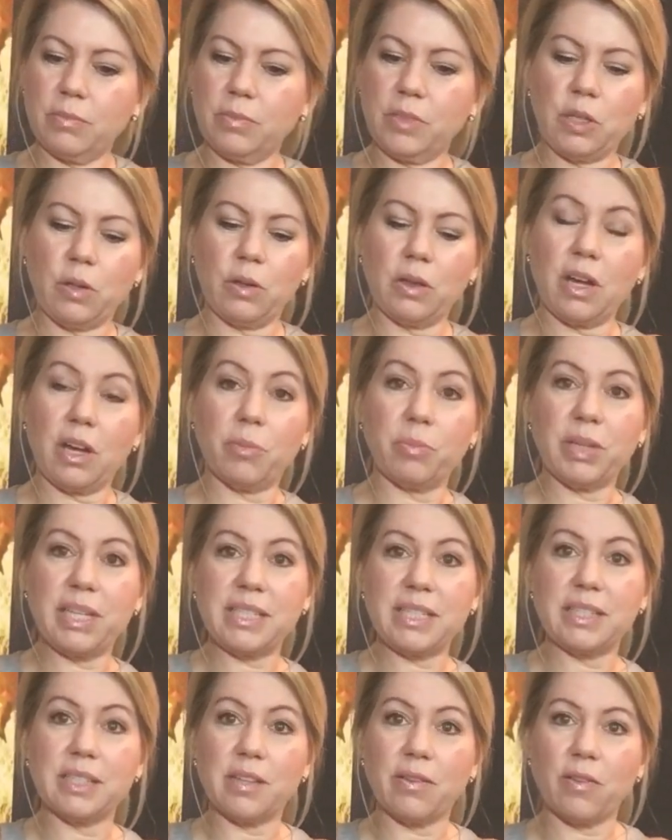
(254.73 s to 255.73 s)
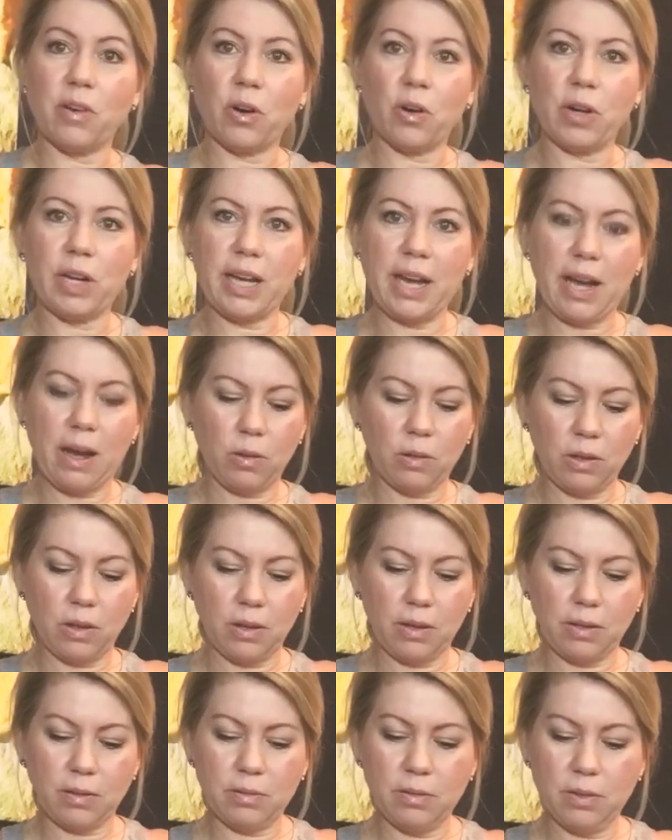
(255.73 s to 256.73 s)
You know, a lot of places have already
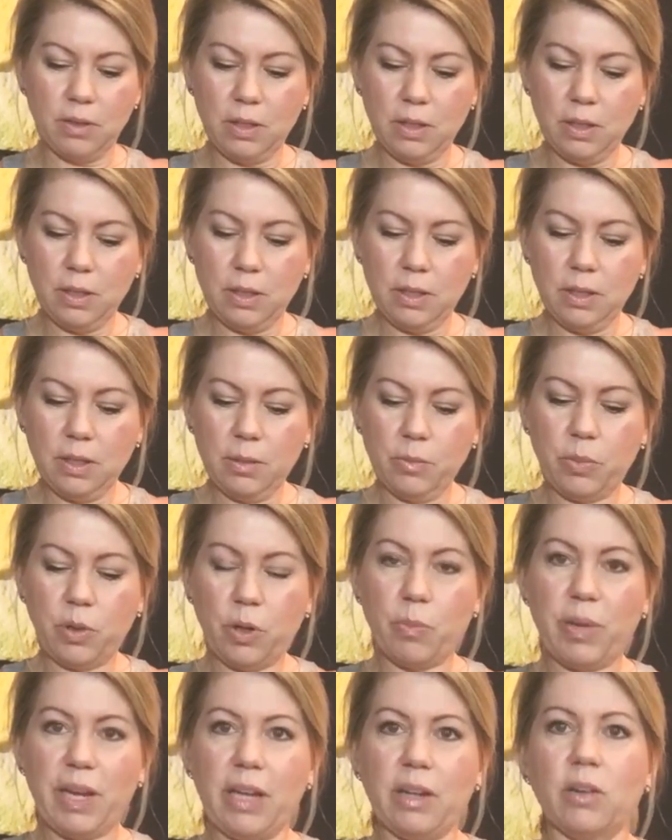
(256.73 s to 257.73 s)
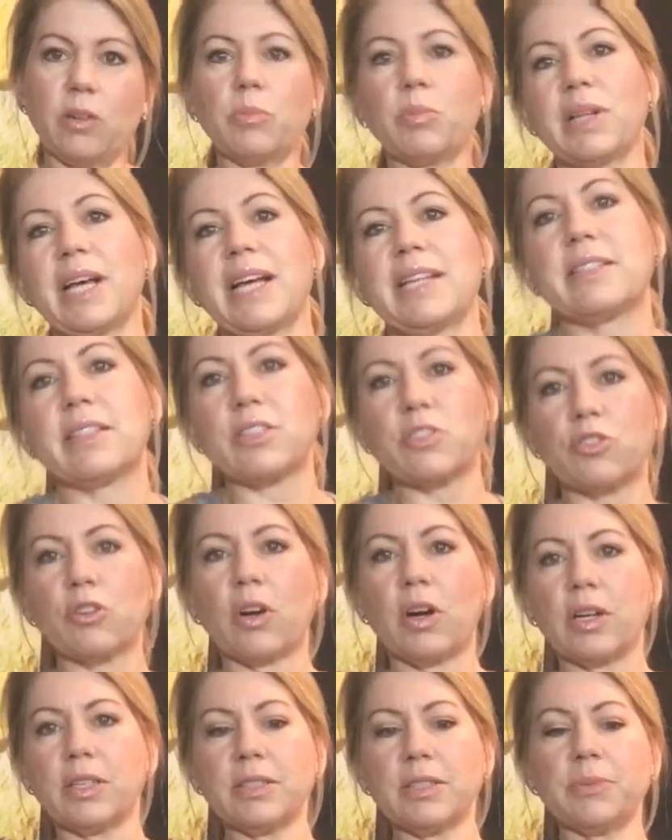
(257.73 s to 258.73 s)
put a ban on plastic
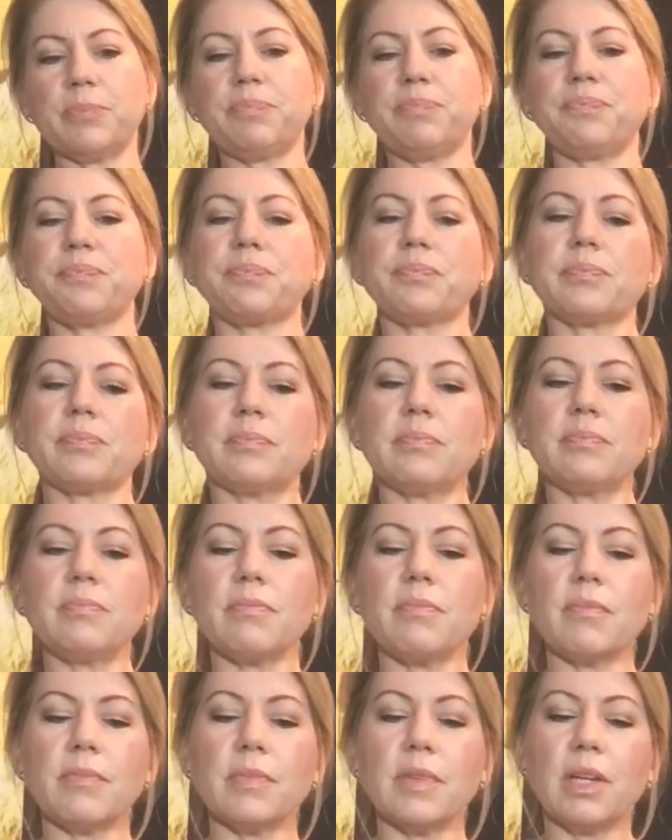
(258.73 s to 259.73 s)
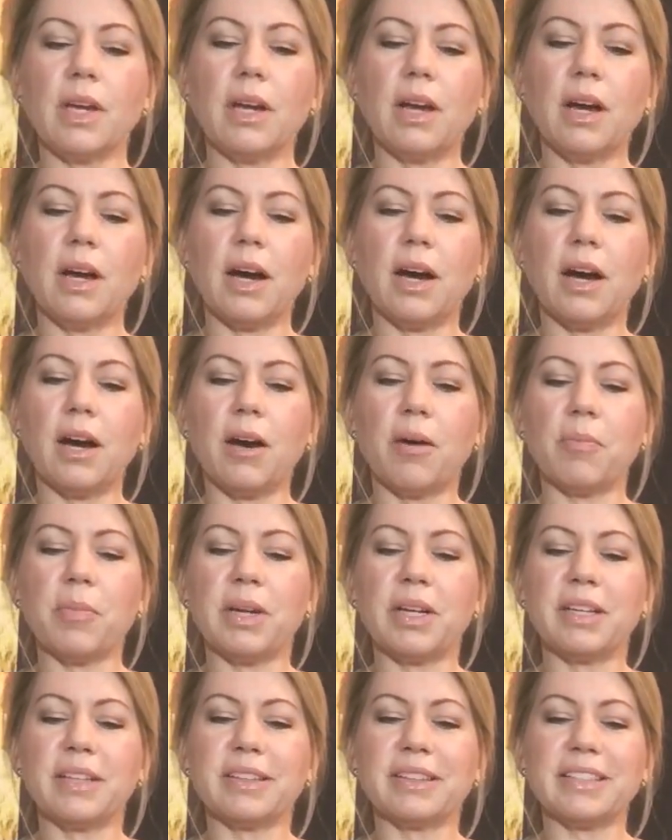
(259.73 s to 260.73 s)
straws. How
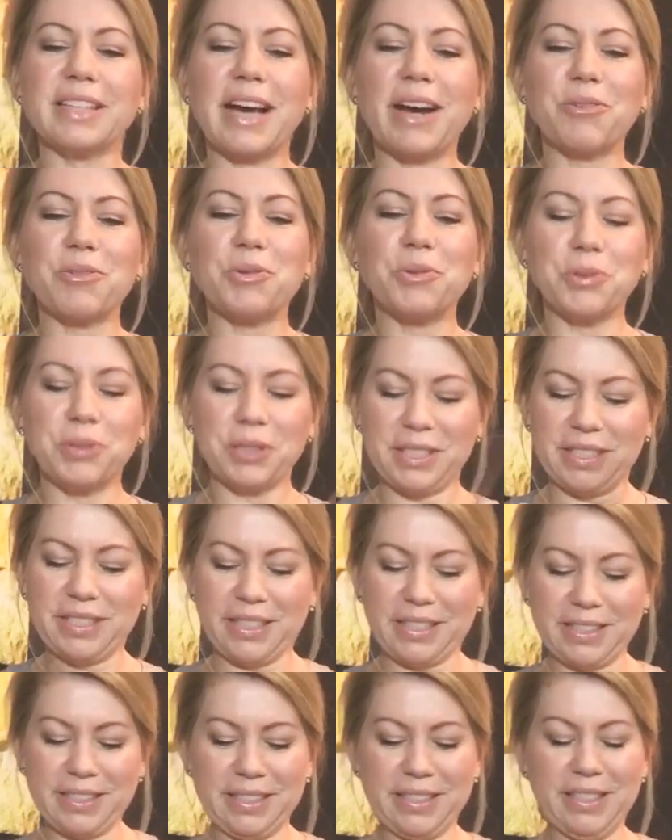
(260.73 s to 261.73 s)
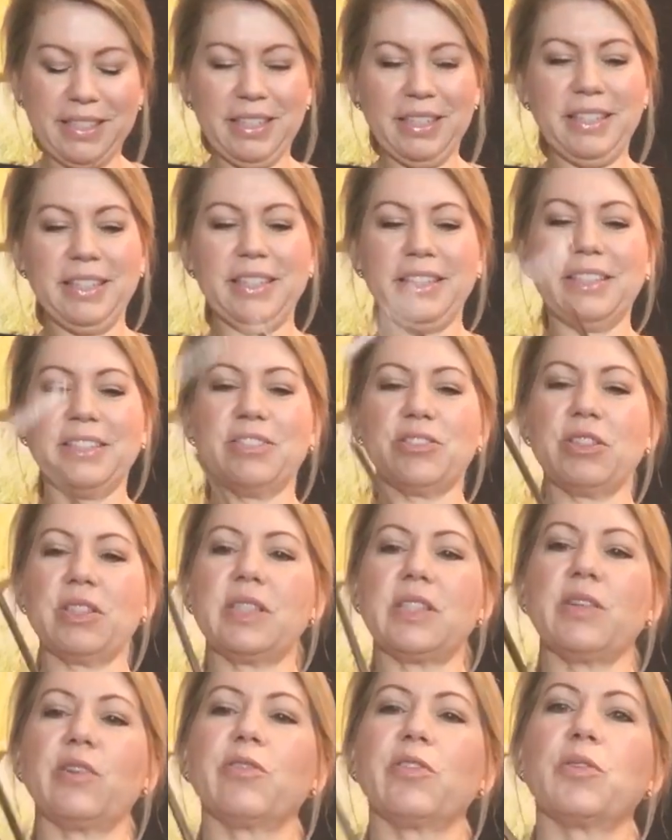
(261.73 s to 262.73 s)
cool is this? There's a
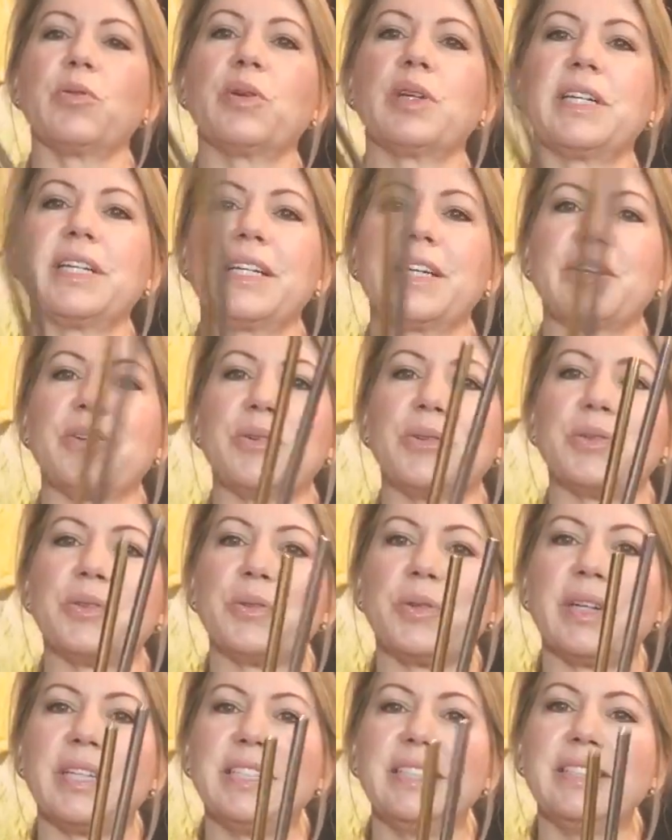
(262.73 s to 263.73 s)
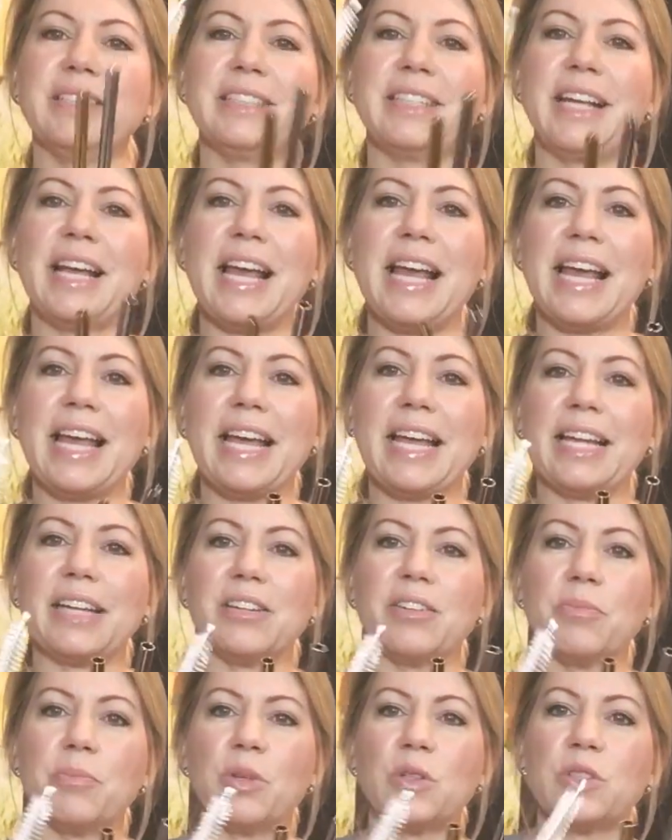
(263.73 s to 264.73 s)
silver one and a gold one,
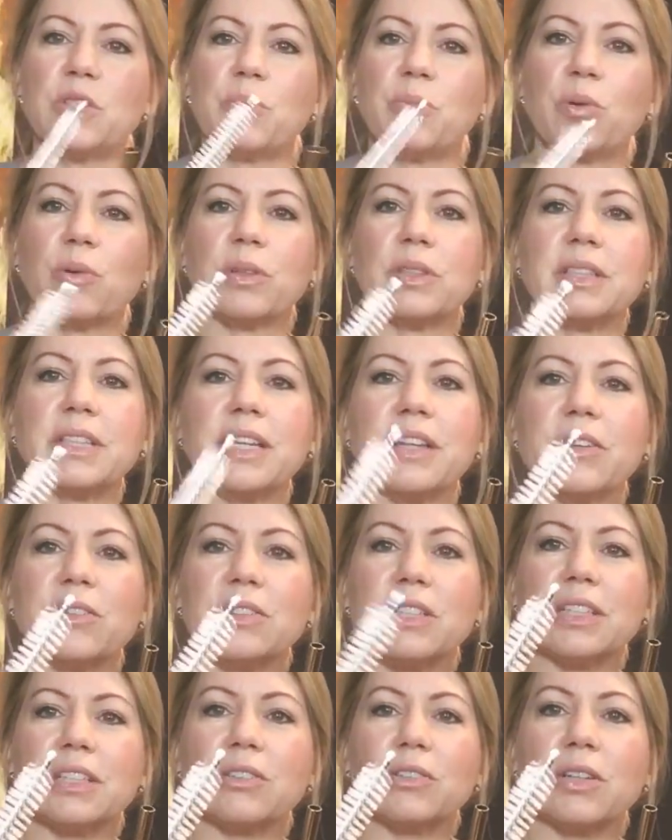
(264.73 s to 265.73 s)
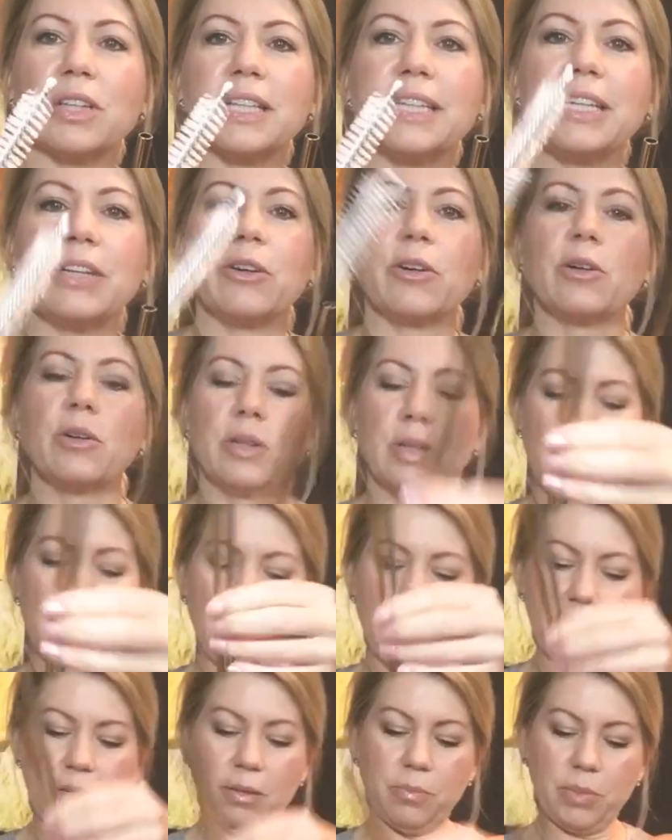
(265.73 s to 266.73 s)
and most importantly, there's a little cleaner,
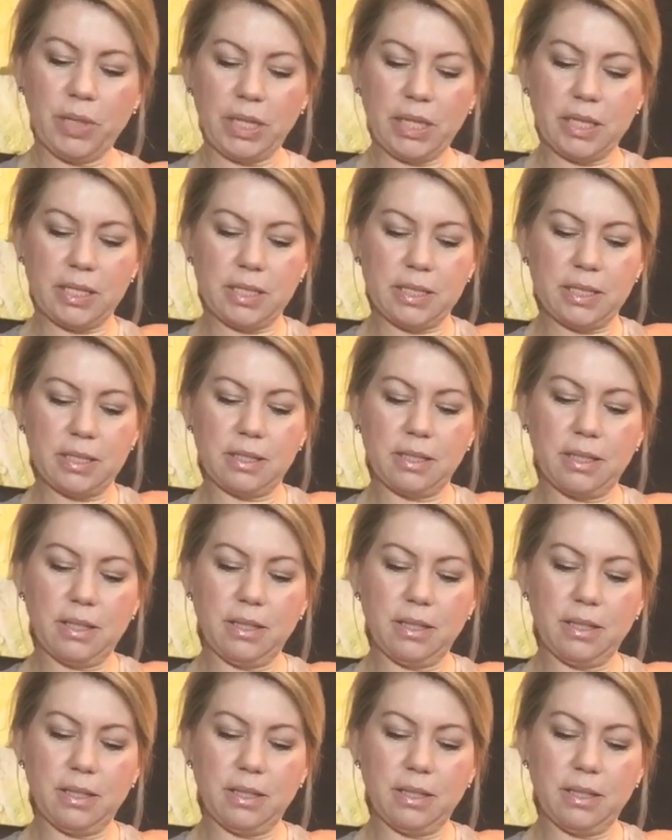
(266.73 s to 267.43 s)
because